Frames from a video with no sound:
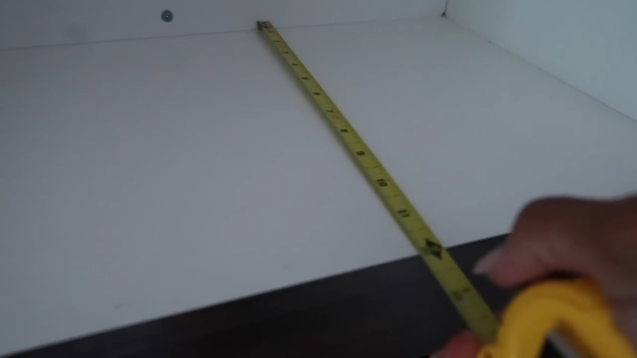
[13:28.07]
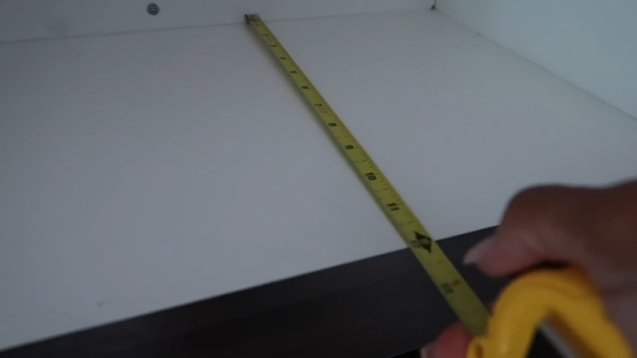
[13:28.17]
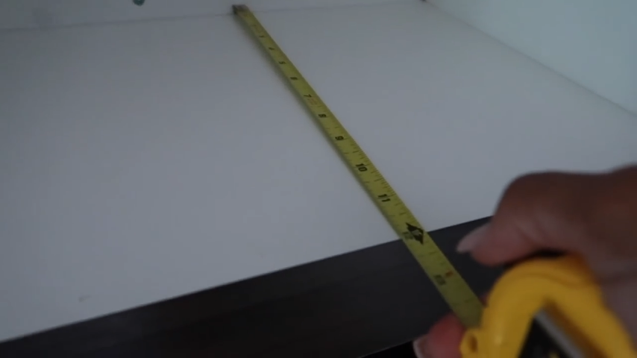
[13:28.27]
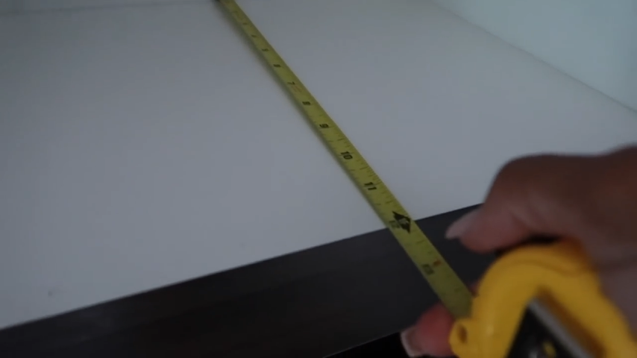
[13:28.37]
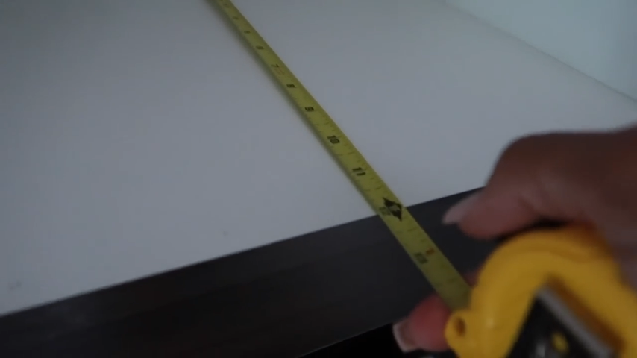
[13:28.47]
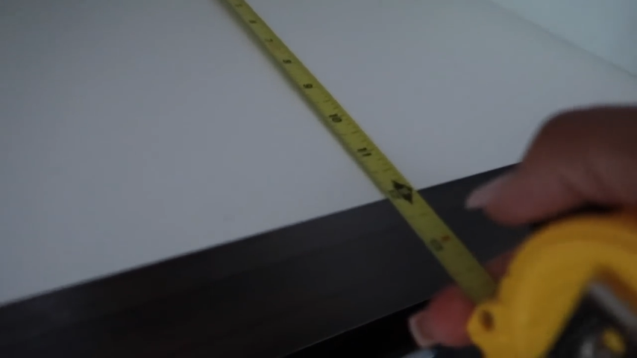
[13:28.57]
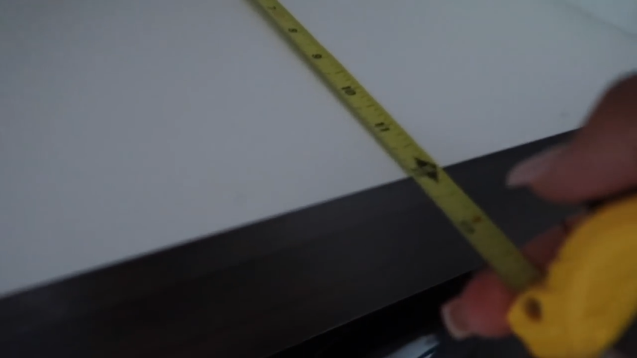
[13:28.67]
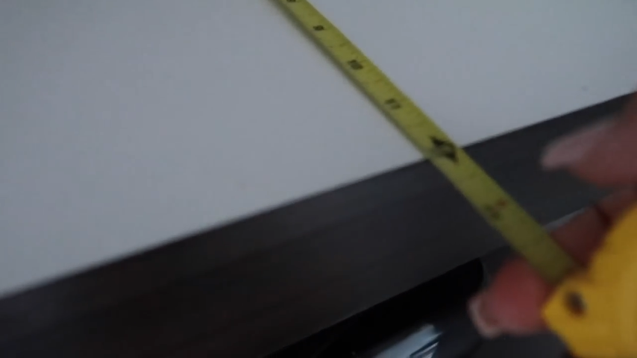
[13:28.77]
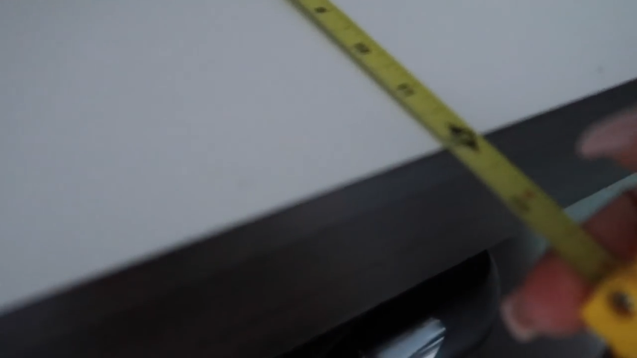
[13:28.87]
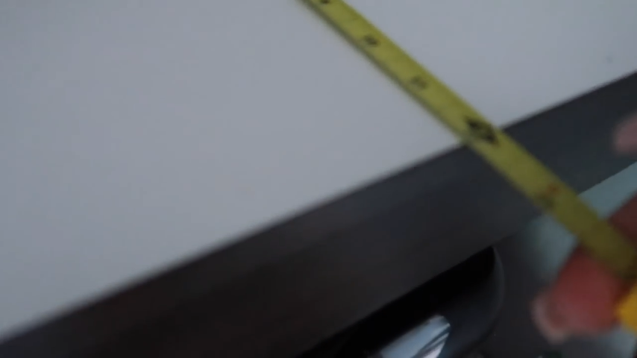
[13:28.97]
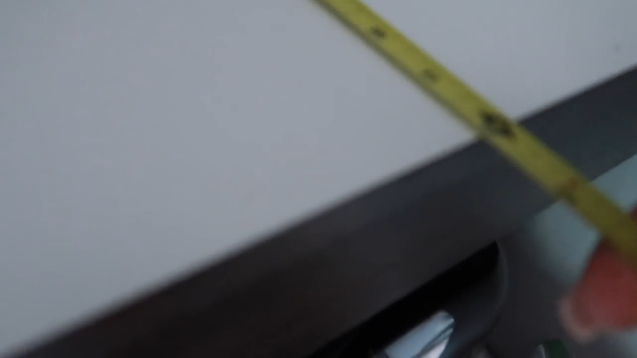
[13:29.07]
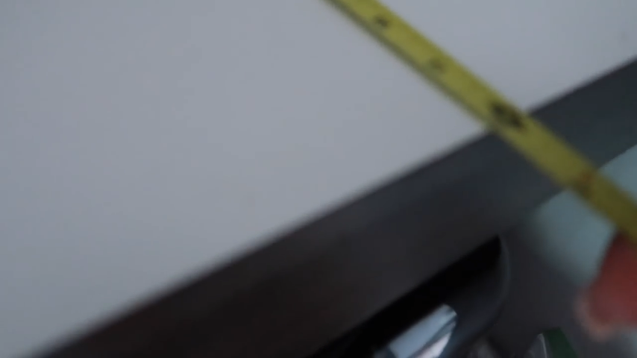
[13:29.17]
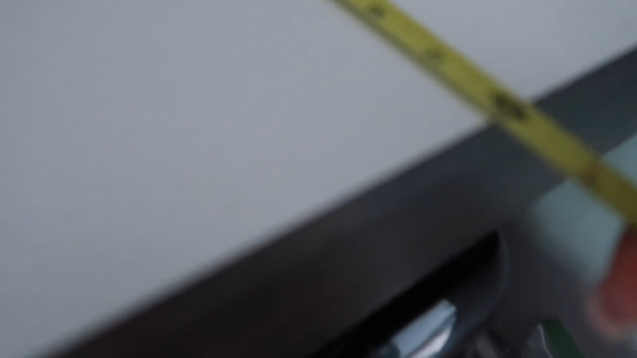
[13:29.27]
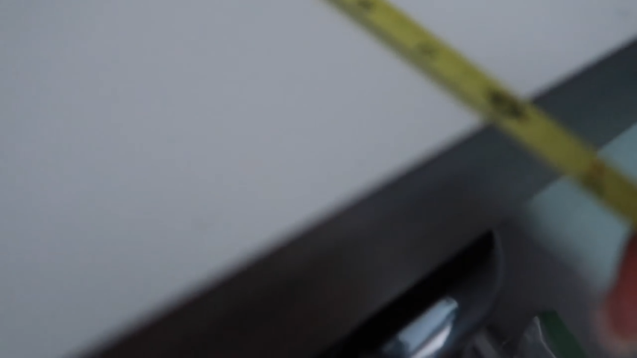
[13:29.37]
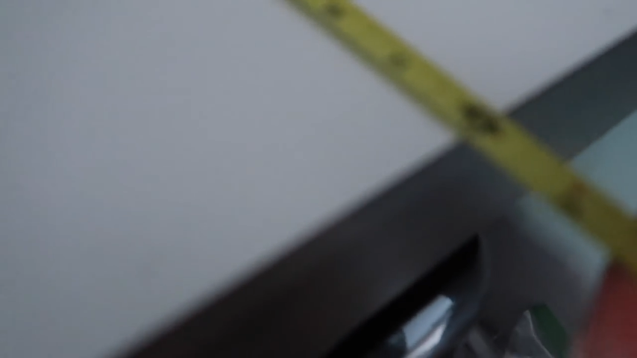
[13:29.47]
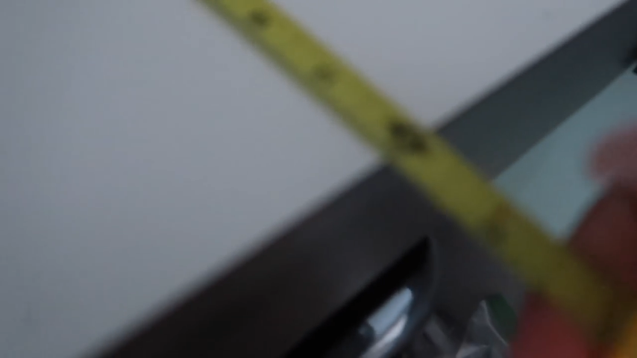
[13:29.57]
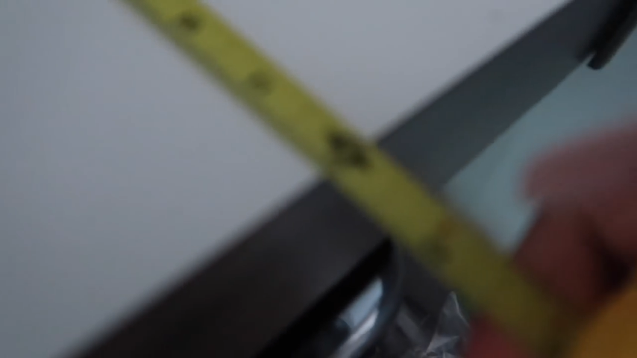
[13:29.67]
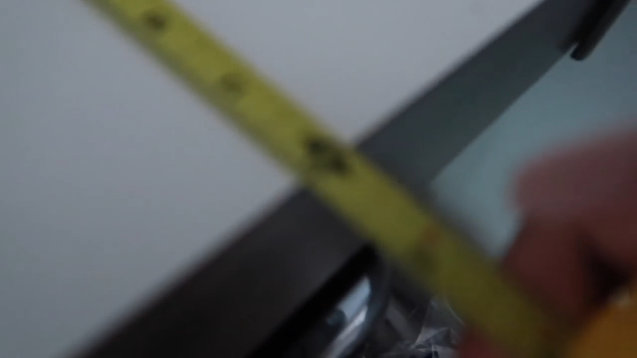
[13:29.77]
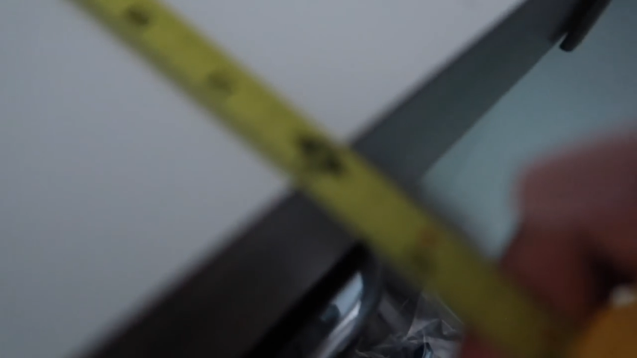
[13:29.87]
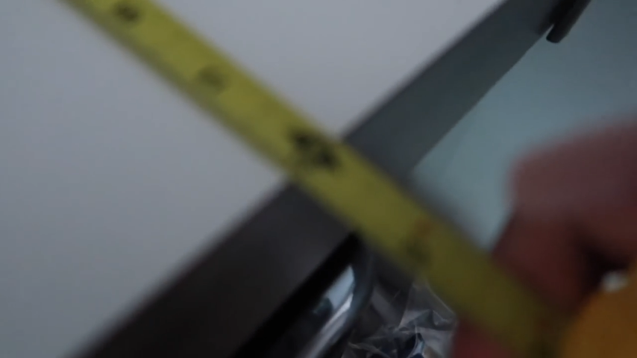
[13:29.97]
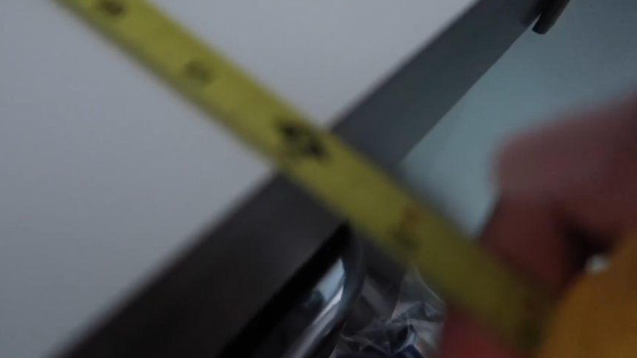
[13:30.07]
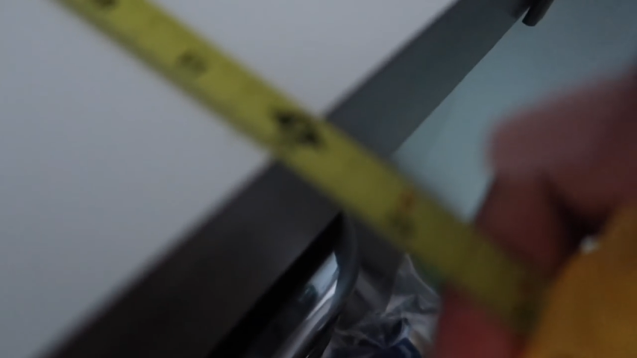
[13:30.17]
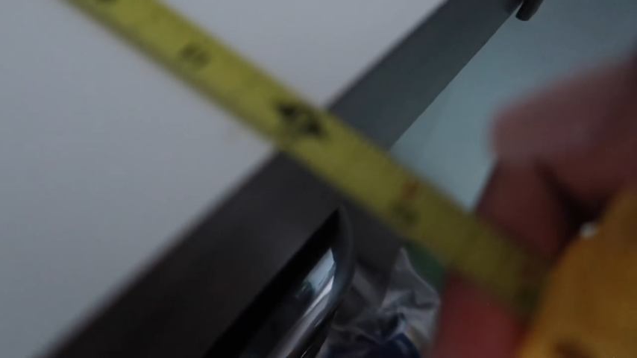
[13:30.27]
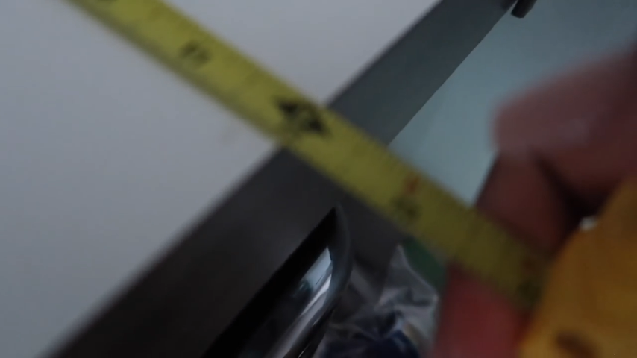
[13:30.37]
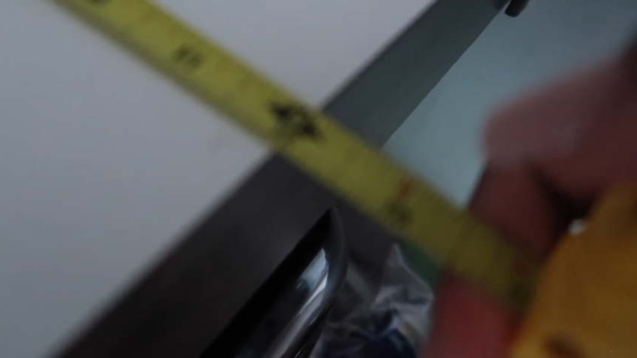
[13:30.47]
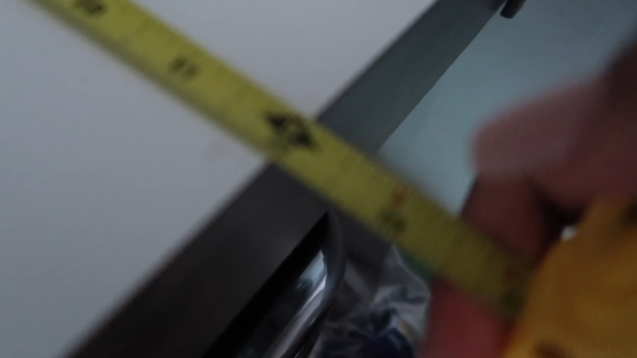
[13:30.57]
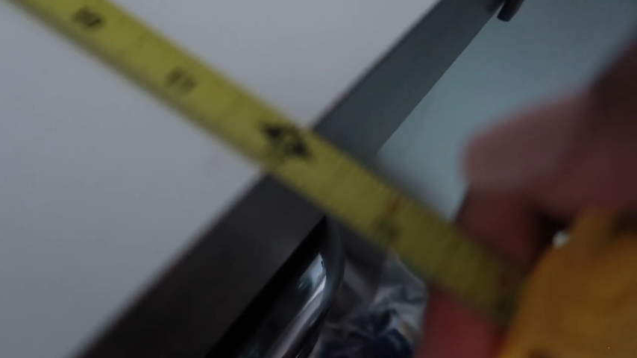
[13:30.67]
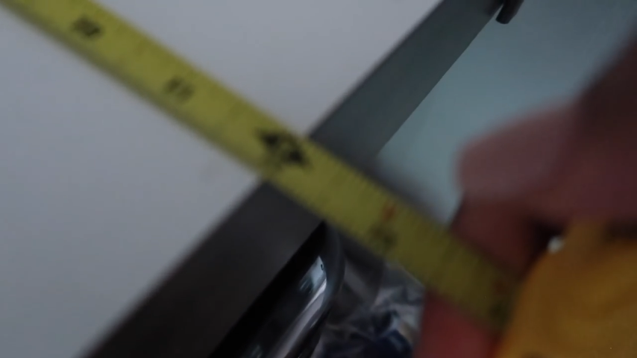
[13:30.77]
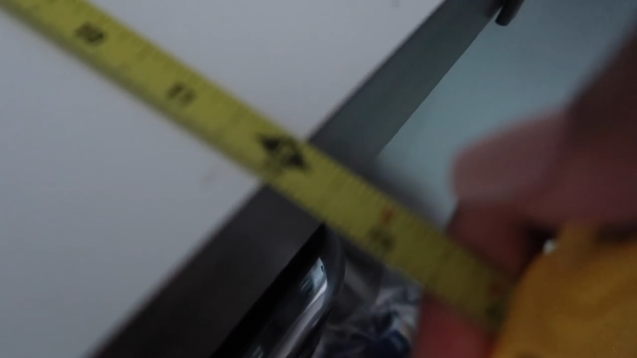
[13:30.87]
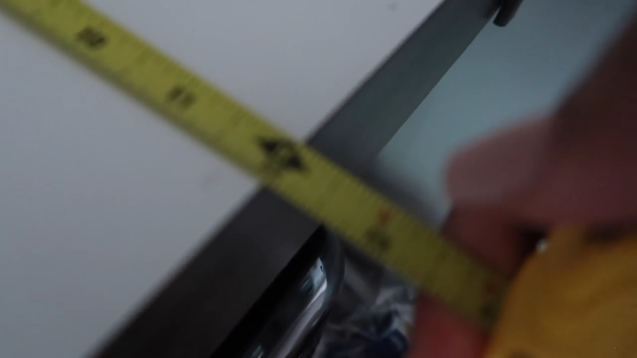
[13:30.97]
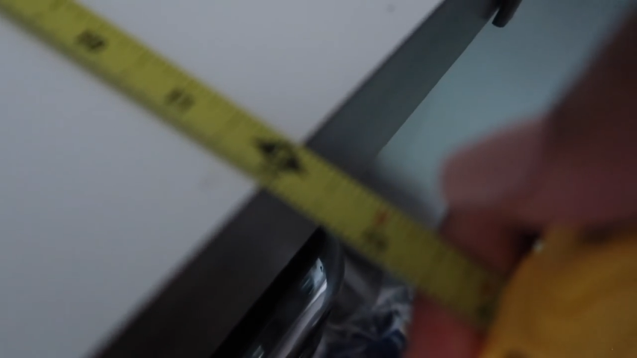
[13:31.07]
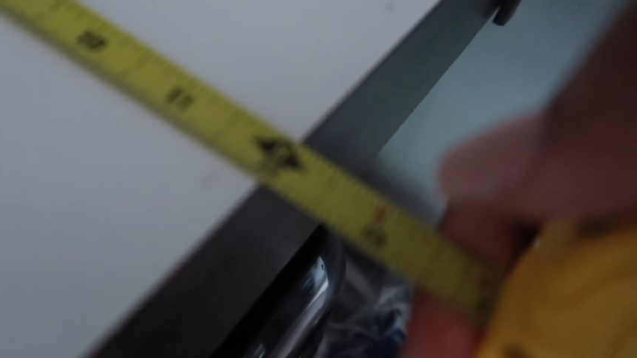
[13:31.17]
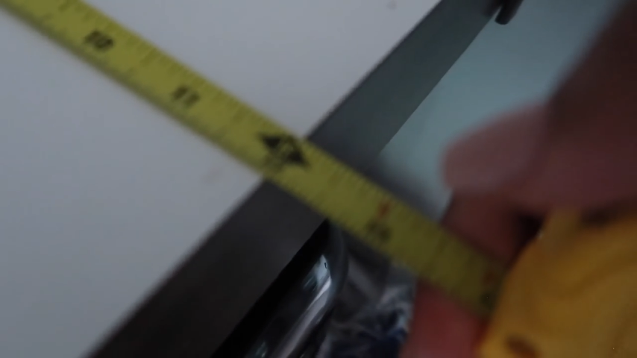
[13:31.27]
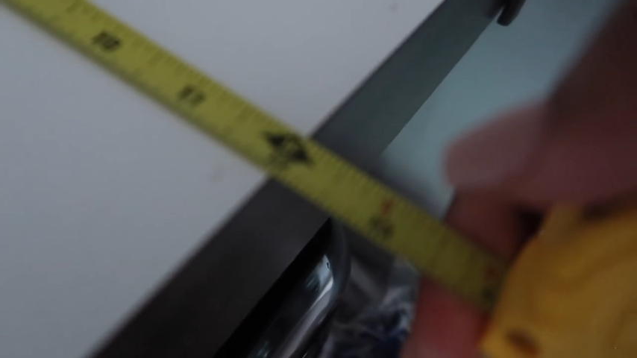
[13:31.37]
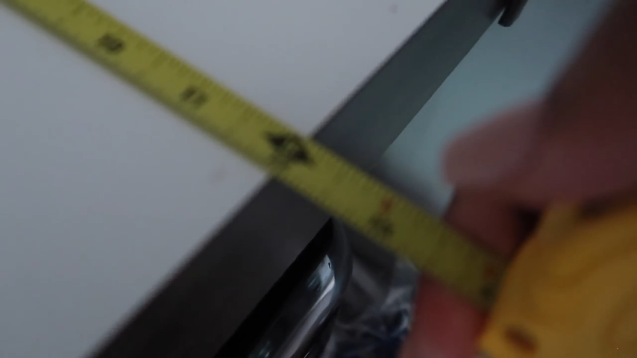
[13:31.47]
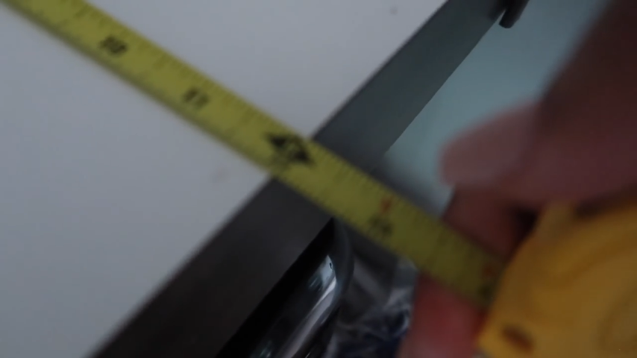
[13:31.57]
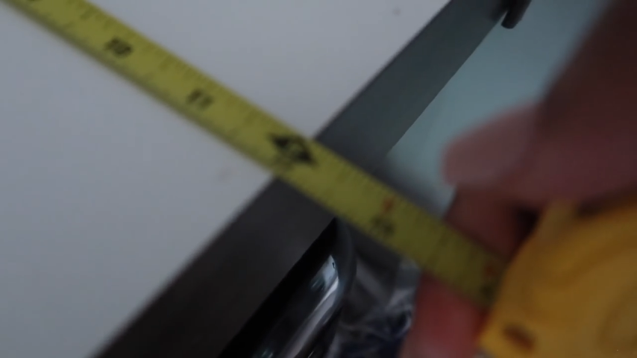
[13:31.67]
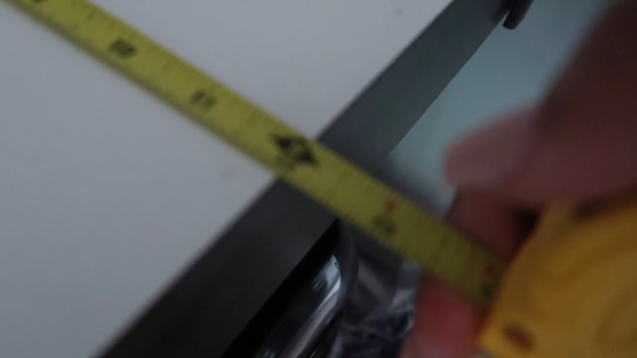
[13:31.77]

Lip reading: Nobody's mouth can be seen.